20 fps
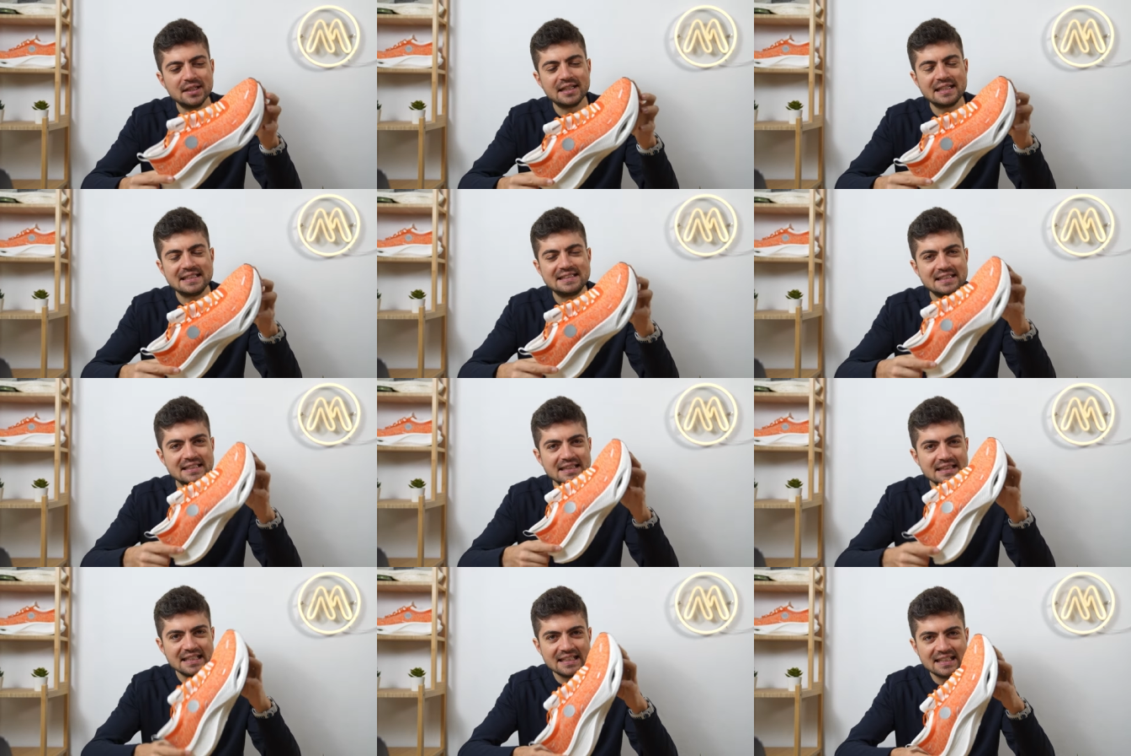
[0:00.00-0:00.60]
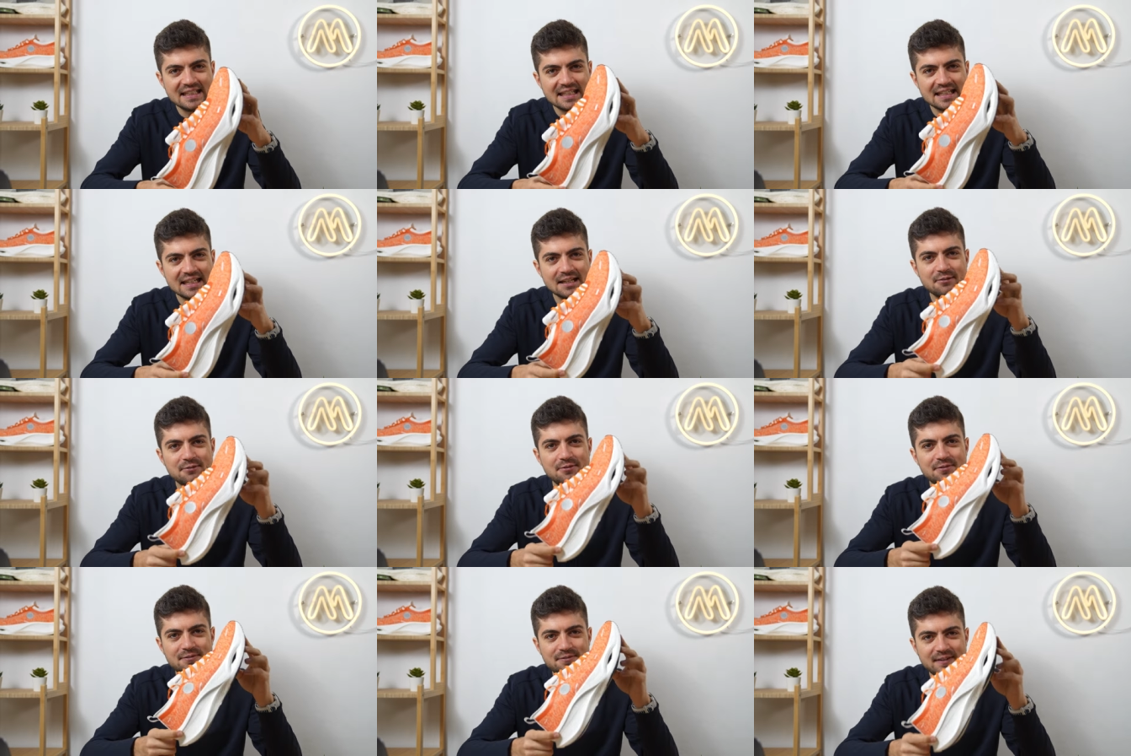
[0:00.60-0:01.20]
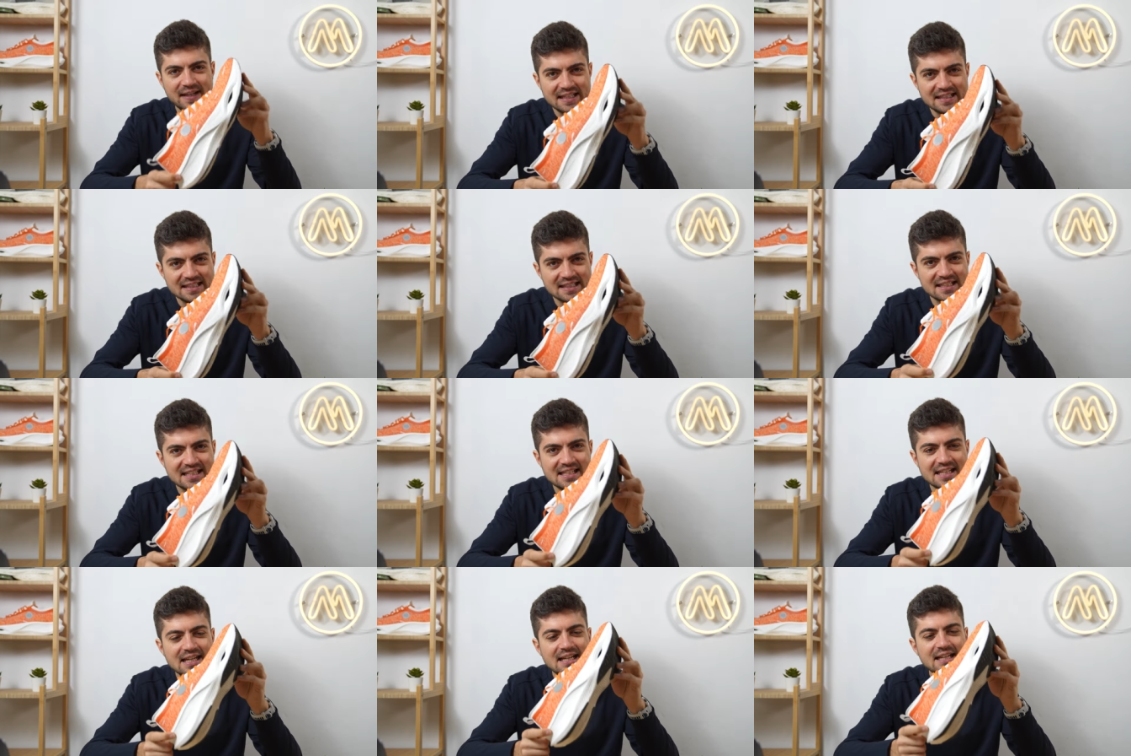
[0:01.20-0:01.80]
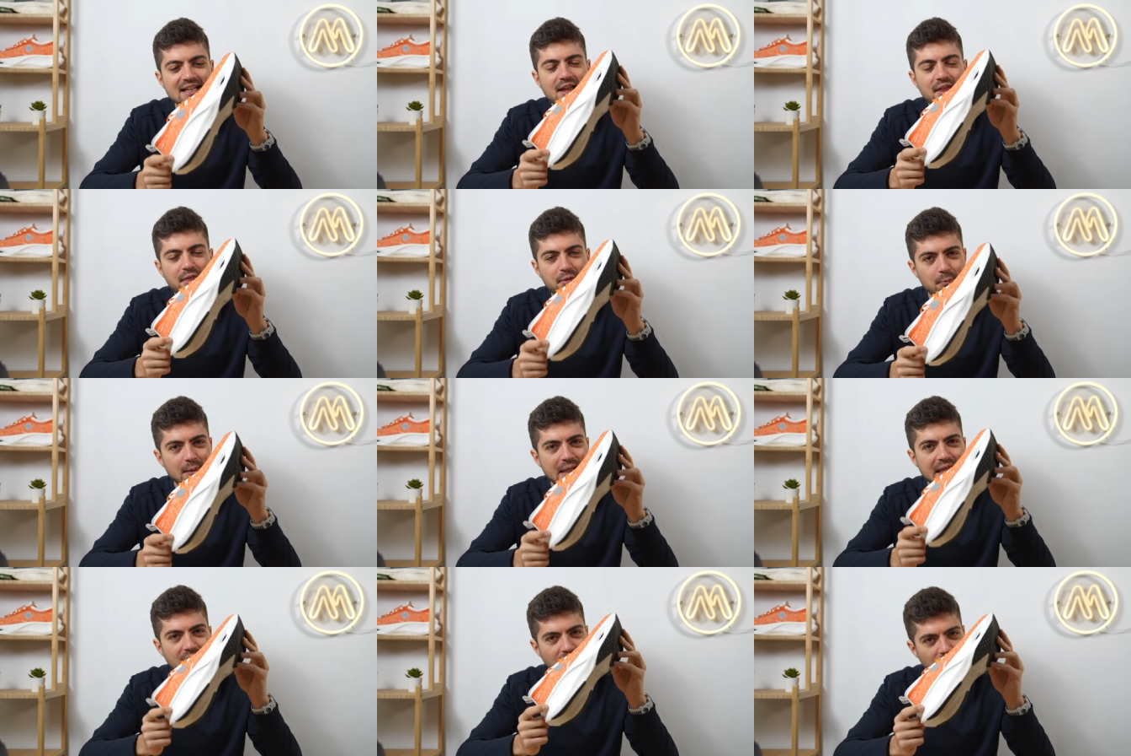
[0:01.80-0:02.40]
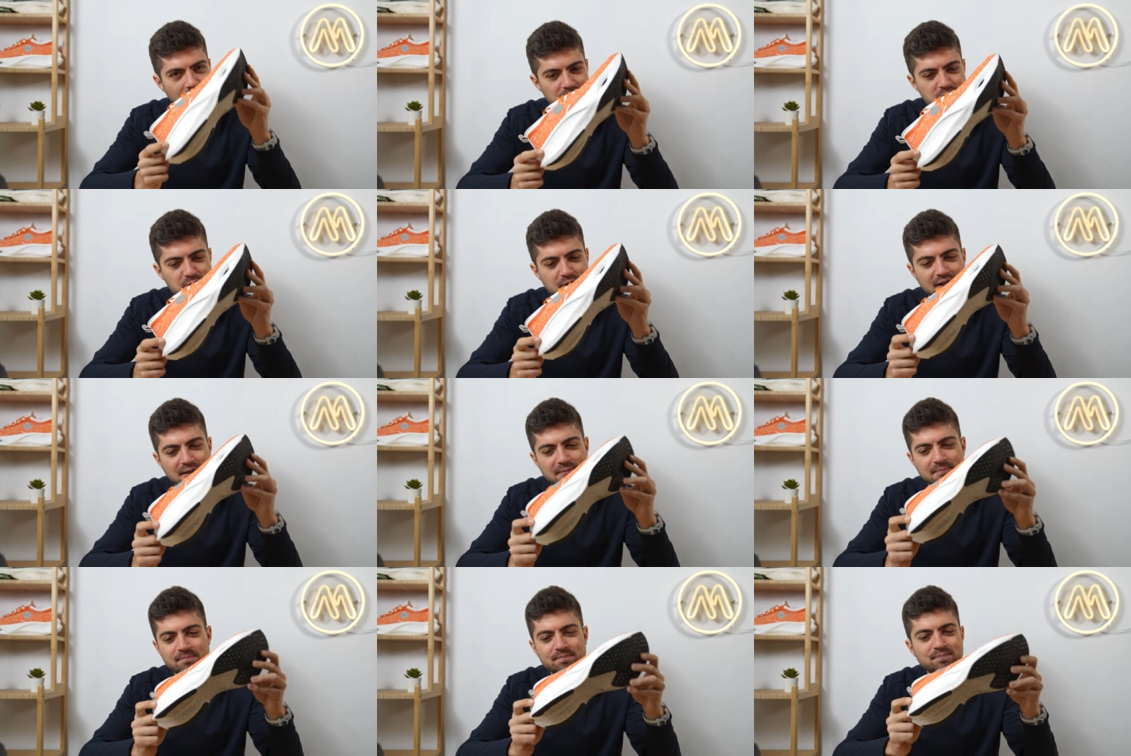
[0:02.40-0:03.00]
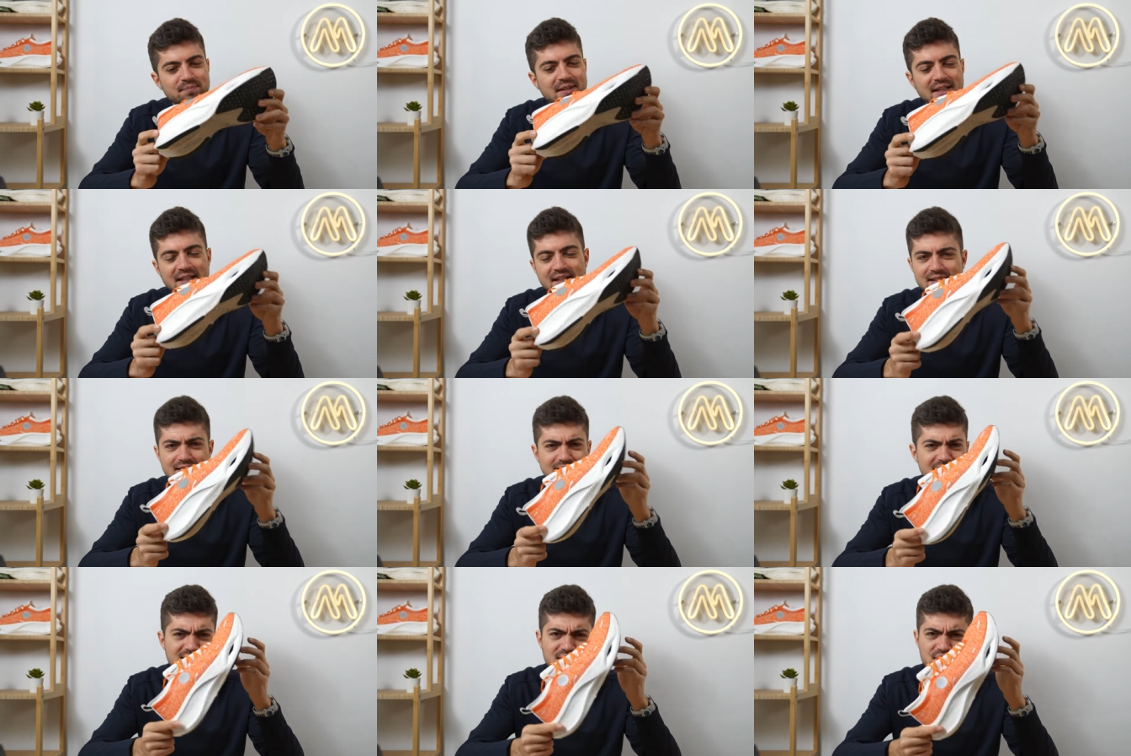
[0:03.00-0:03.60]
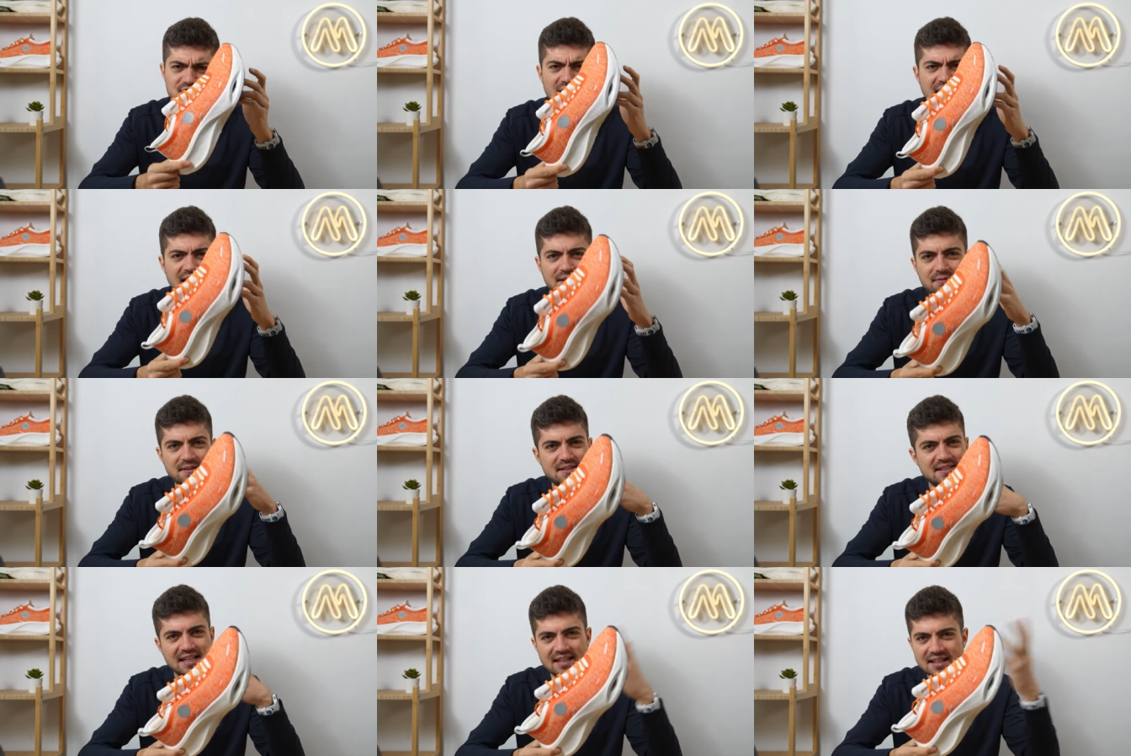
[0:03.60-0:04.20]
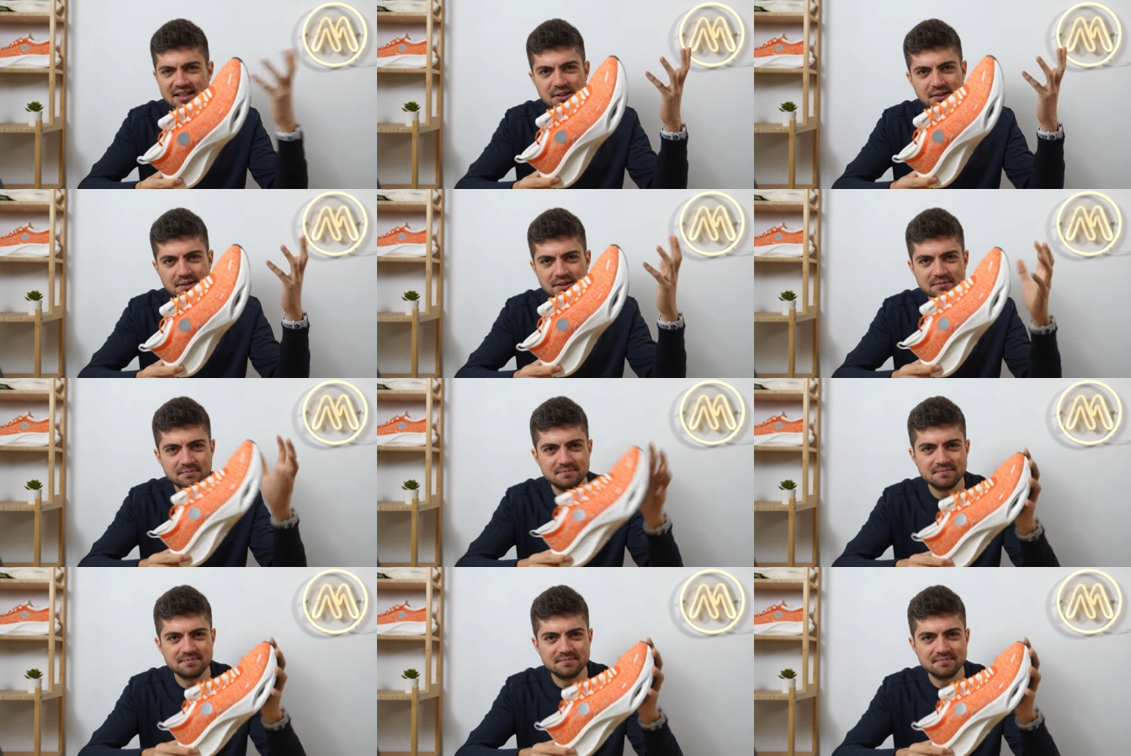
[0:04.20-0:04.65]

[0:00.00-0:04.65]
It's the Li Ning Feidian three Ultra. Let's check if it's any good.